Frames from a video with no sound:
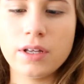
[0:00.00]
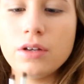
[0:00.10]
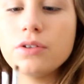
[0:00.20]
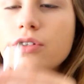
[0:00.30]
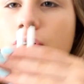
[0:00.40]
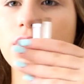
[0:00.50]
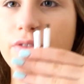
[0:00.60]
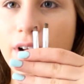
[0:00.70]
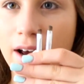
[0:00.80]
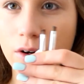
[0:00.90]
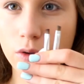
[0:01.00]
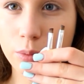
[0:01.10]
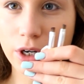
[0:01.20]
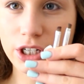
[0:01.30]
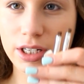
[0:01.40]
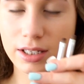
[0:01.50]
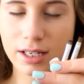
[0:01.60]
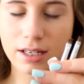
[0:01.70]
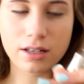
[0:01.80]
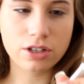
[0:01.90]
I use two different angled brushes.
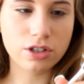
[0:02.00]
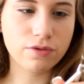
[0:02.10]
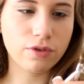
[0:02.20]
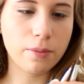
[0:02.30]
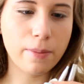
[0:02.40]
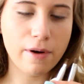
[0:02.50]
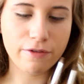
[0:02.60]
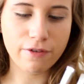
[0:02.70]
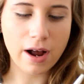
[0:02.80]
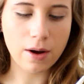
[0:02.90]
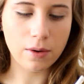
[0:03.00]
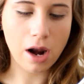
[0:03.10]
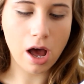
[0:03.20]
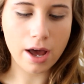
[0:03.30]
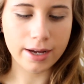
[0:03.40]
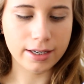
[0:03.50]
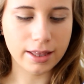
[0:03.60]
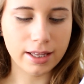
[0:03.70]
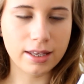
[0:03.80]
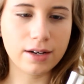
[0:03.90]
These are just from Fraulein, I
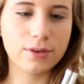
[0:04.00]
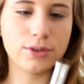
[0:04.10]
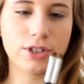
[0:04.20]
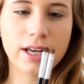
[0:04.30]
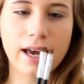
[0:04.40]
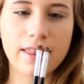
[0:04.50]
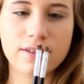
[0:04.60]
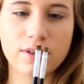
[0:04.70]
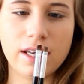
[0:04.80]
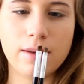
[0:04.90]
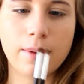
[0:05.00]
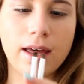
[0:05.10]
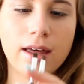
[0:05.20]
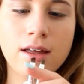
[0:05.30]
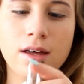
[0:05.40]
think they're called. You can get these on eBay.